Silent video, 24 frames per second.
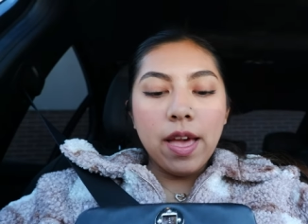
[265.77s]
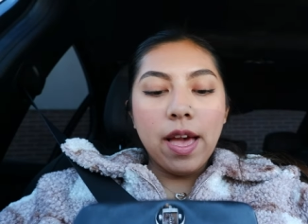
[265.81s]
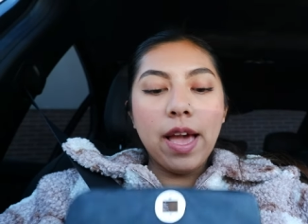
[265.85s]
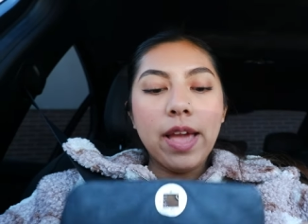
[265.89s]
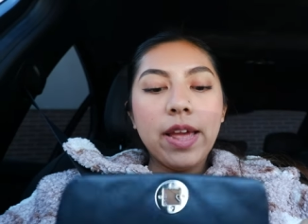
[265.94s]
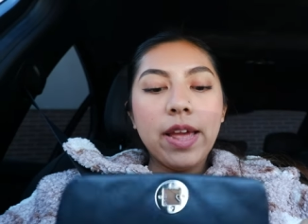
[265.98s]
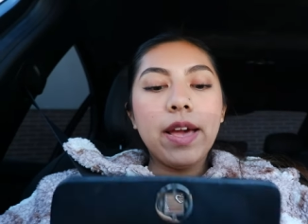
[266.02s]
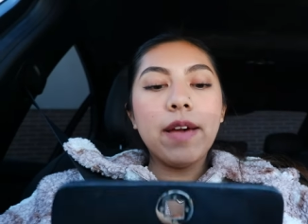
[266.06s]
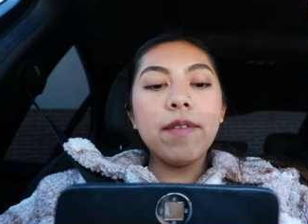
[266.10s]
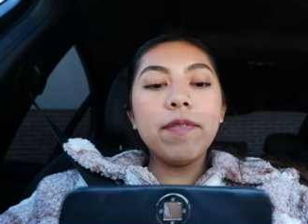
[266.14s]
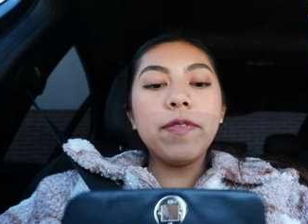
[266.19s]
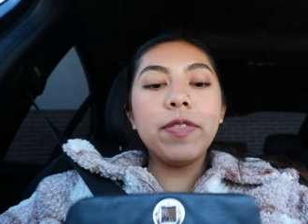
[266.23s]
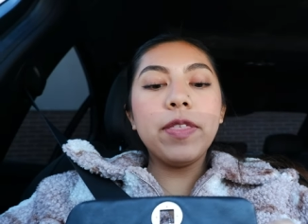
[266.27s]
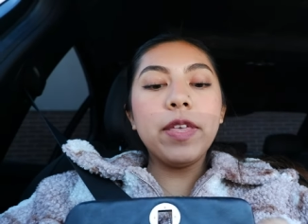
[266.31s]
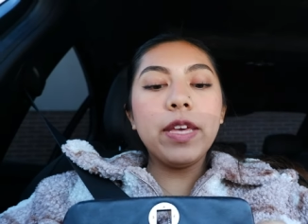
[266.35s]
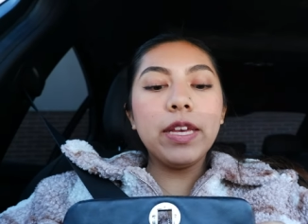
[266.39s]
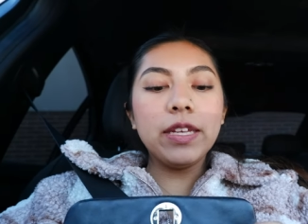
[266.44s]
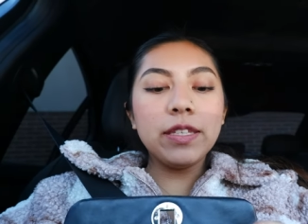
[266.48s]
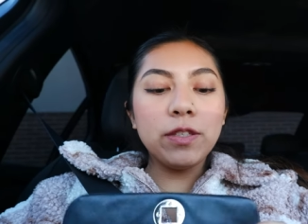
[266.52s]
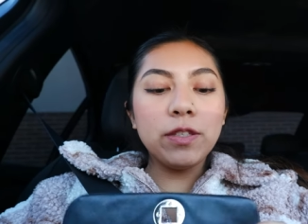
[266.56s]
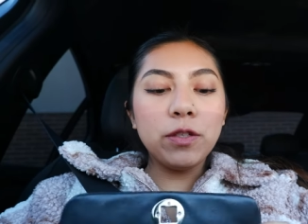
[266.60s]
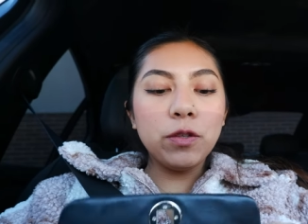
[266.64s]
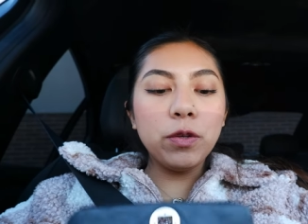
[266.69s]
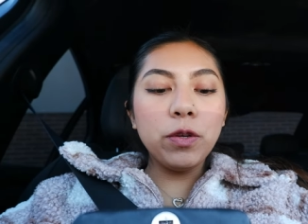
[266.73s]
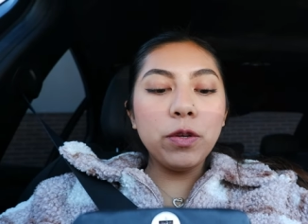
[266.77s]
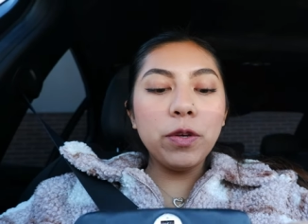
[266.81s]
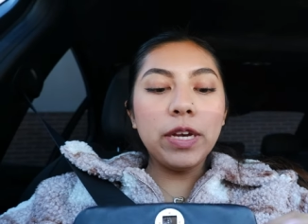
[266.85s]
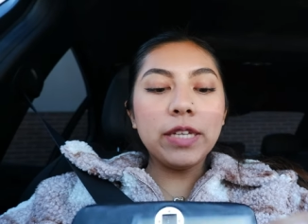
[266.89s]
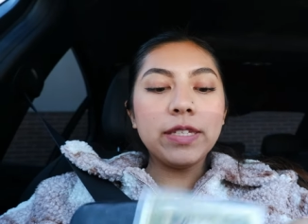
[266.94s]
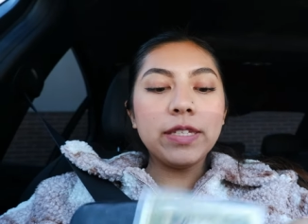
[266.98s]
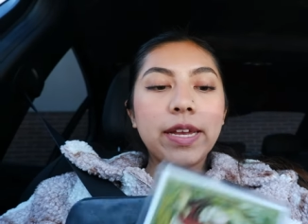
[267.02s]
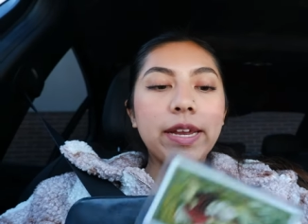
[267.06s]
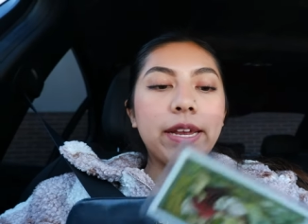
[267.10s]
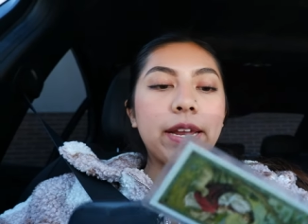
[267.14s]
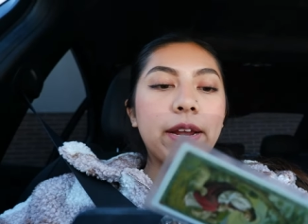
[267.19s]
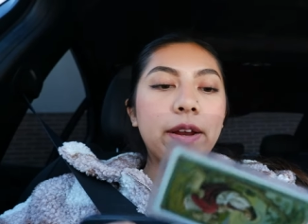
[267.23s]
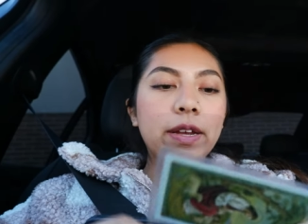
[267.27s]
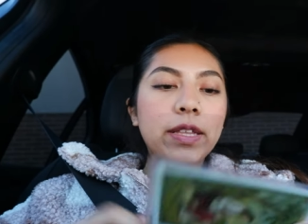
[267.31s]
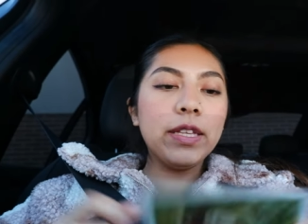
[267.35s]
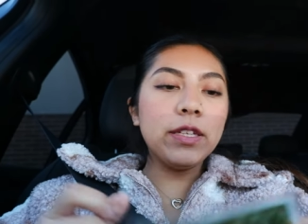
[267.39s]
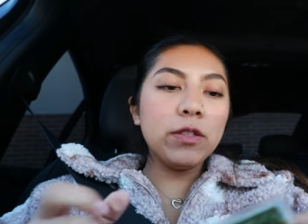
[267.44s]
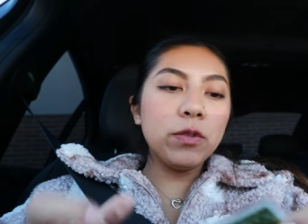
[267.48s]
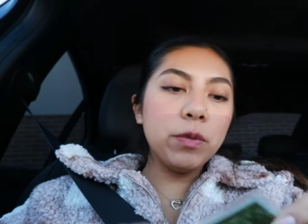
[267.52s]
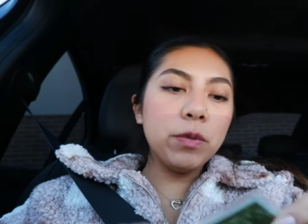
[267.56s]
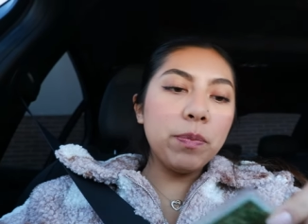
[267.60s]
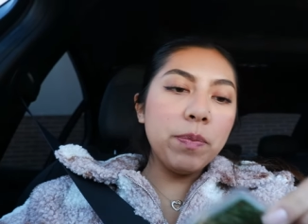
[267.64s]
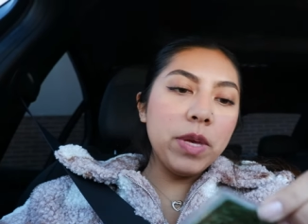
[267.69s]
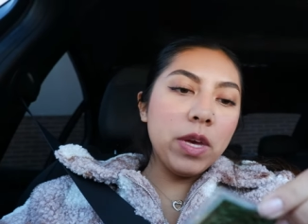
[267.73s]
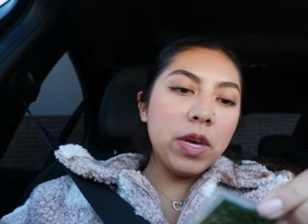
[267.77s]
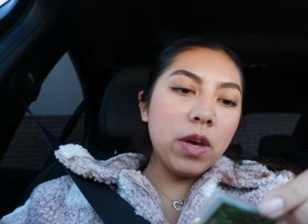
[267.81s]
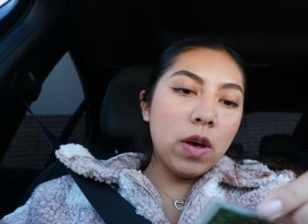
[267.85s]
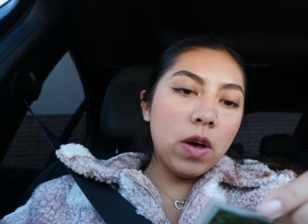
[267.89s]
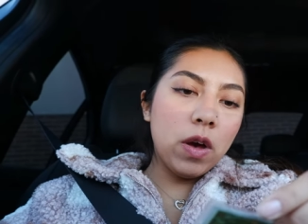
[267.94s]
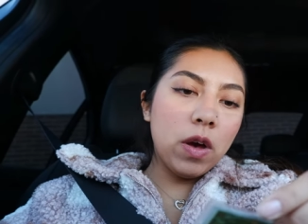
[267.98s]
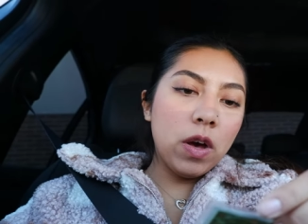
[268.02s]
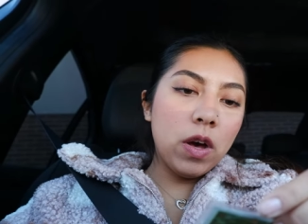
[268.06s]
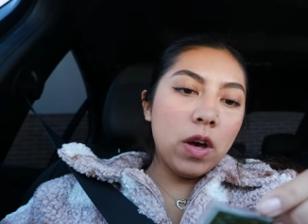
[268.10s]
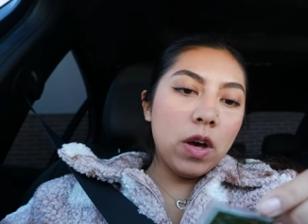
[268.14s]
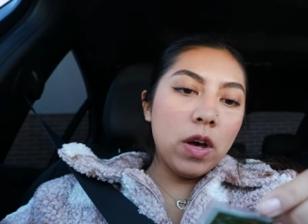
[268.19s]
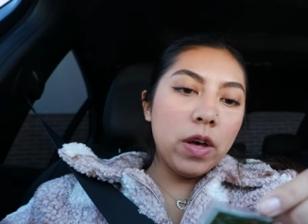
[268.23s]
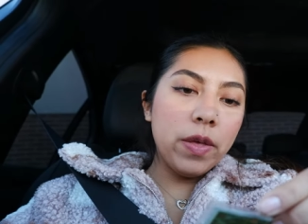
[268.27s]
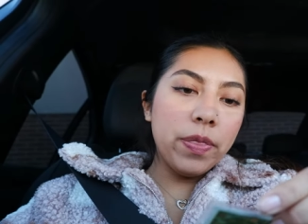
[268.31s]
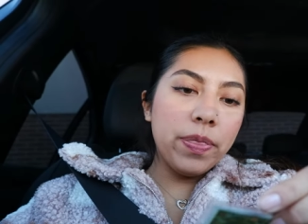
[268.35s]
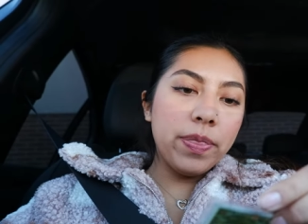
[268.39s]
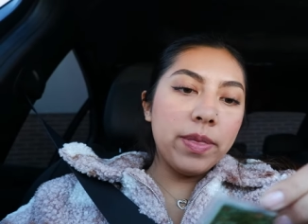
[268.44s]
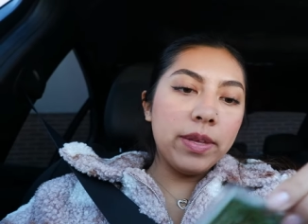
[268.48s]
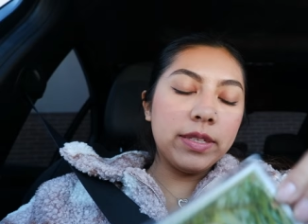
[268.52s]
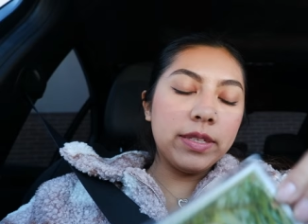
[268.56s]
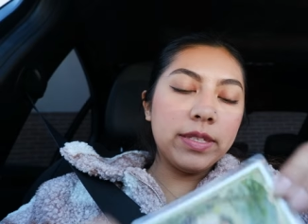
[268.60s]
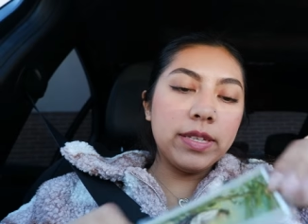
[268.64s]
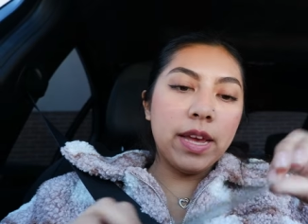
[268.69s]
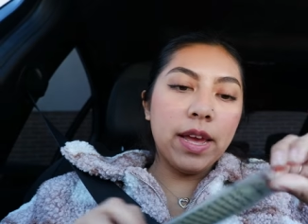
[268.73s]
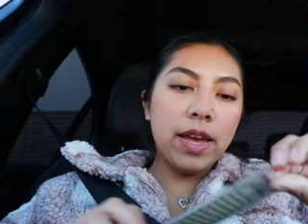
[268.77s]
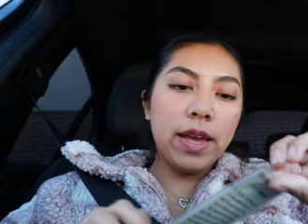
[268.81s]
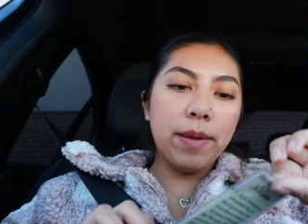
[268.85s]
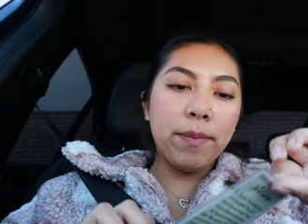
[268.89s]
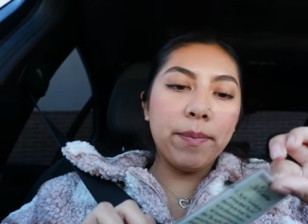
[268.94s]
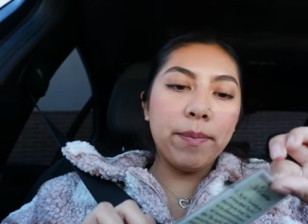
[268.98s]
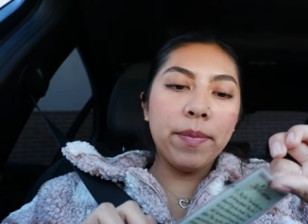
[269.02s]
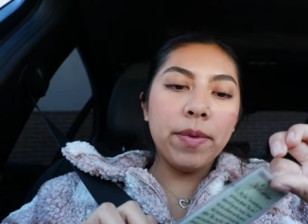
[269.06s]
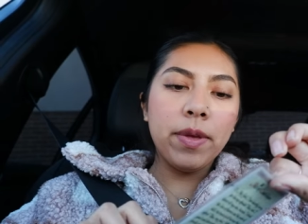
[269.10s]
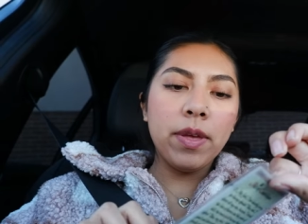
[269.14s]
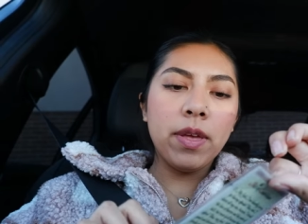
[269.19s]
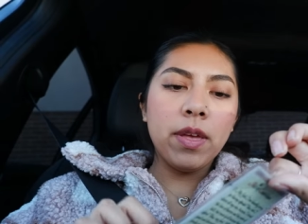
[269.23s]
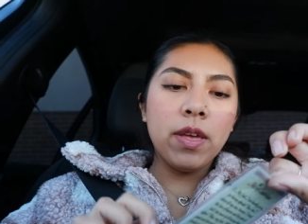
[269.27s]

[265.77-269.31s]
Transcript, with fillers: I have this. Dude, you guys, I carry this with me all the time.